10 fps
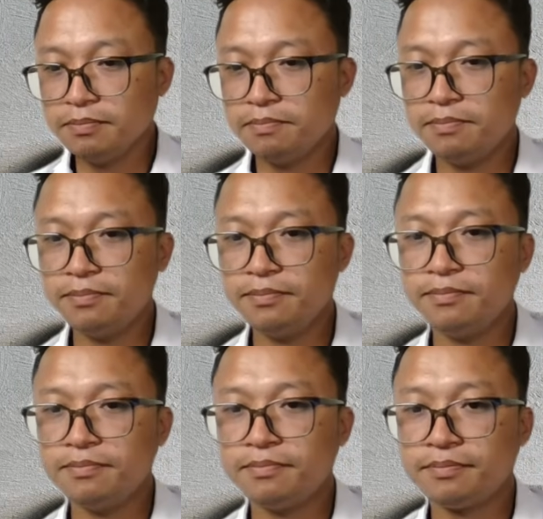
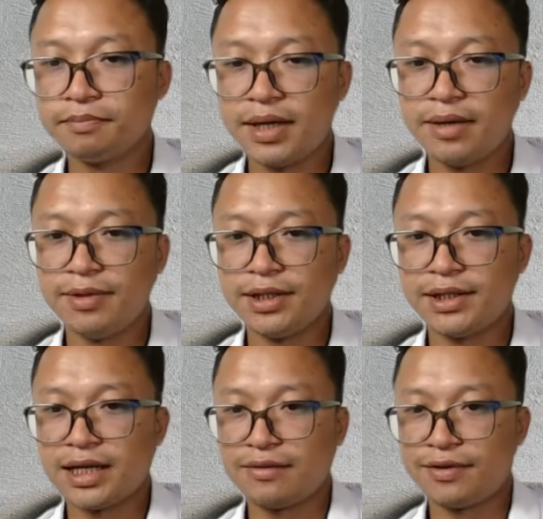Maybe
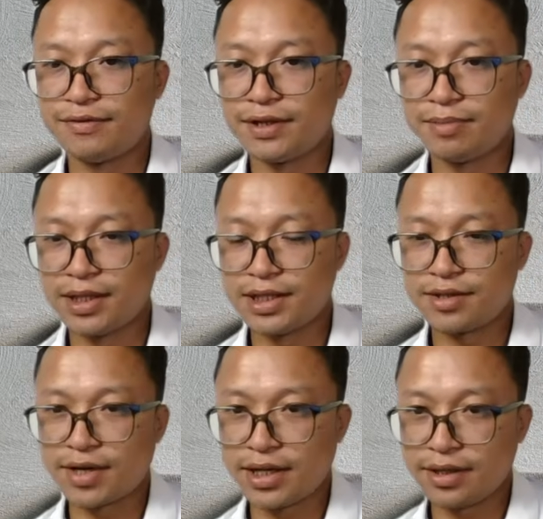10-15 minutes, right?